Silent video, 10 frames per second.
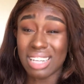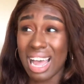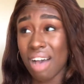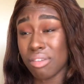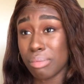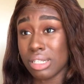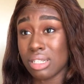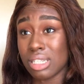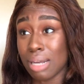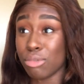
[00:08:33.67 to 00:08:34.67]
I have a
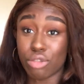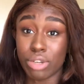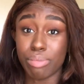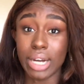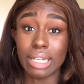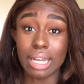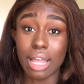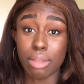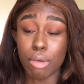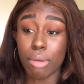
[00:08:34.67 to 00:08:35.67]
business, I'm just rebranding it
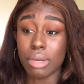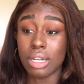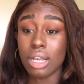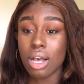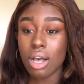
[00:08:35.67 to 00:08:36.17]
at the moment.